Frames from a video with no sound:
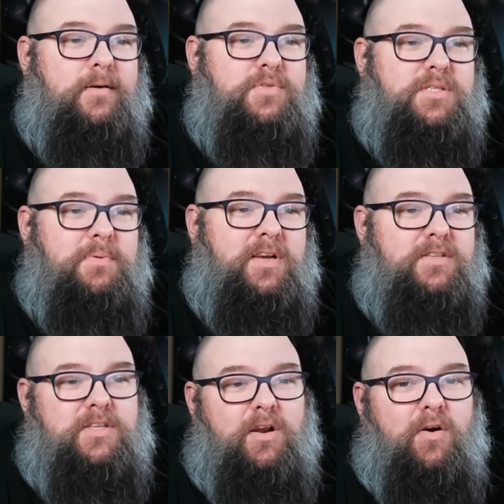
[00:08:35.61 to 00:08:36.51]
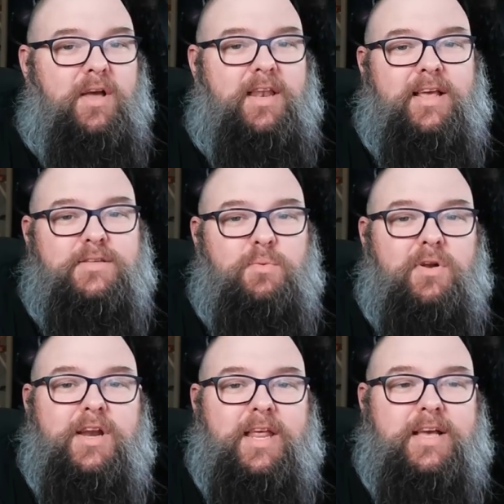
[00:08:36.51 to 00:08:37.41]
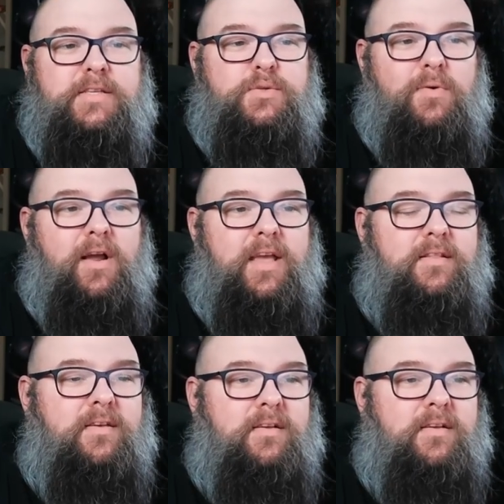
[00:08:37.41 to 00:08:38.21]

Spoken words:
just because, it is what it is, right?